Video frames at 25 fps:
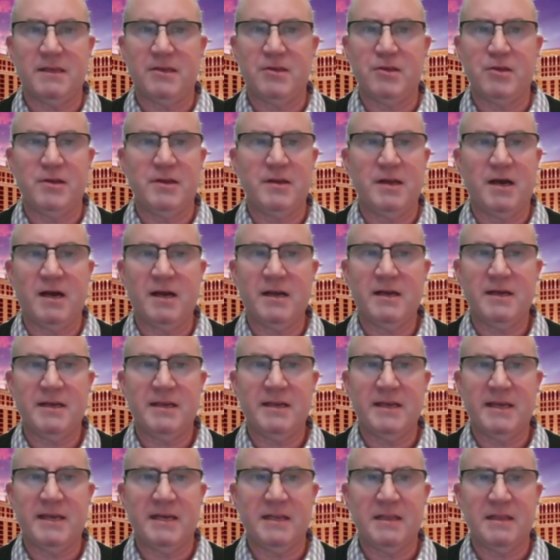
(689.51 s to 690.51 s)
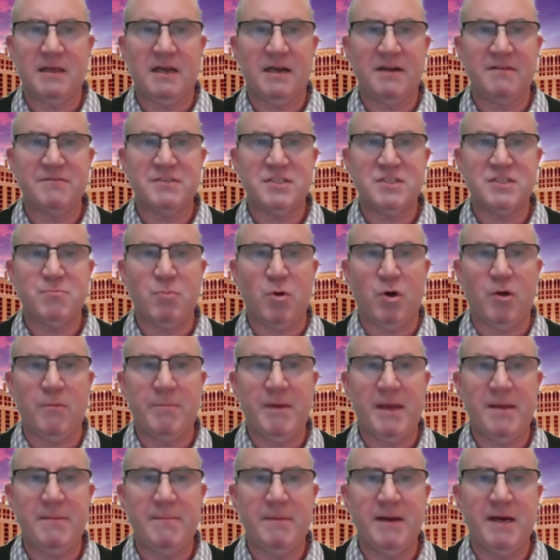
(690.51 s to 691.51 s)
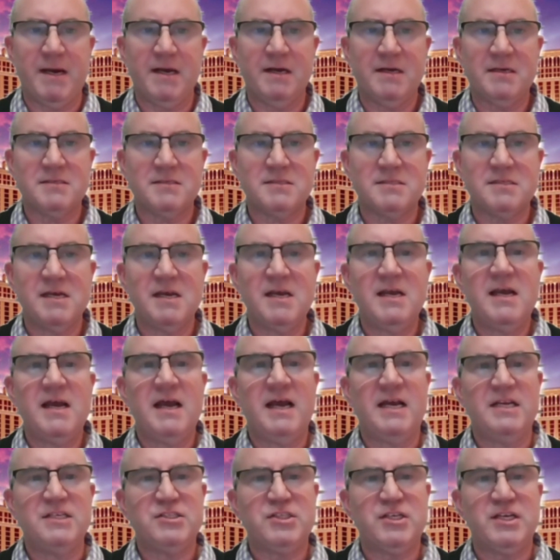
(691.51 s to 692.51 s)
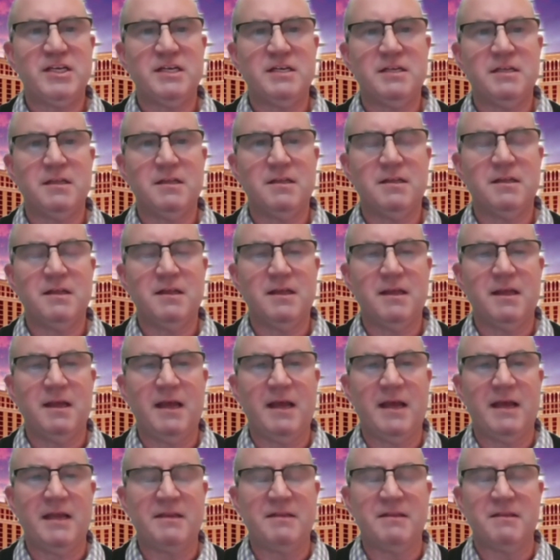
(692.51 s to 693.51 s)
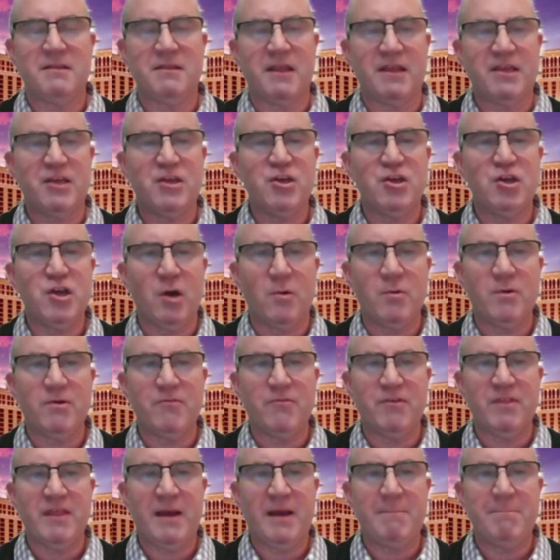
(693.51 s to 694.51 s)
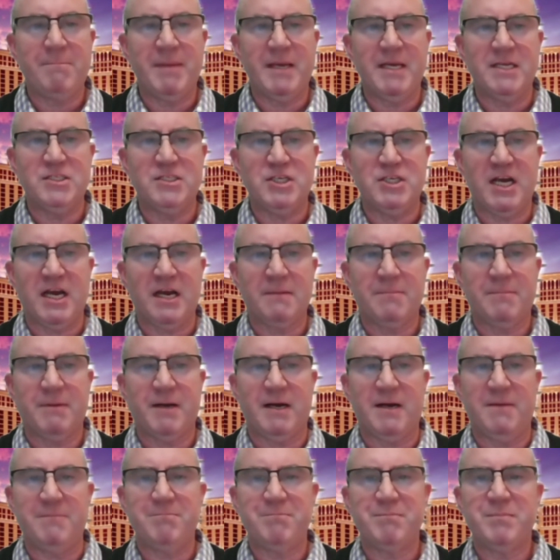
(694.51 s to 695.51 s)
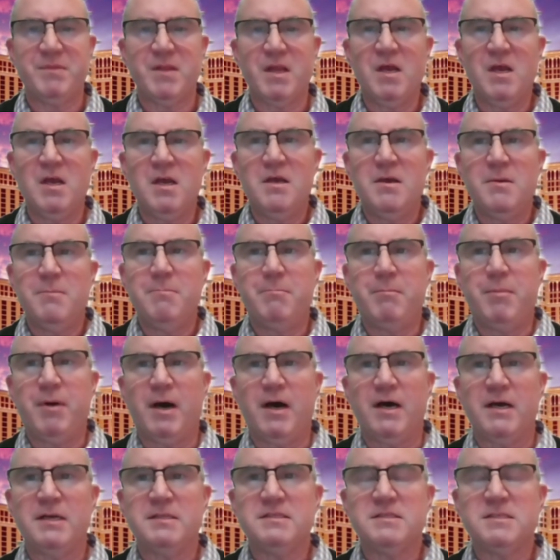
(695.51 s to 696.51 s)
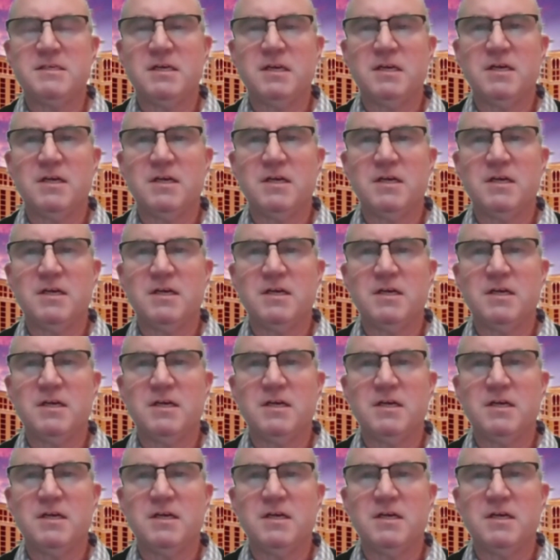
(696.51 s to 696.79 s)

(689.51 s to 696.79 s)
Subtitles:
You're not going to get a lot of small paybacks and like you're going for that big jackpot. Mm-hmm. But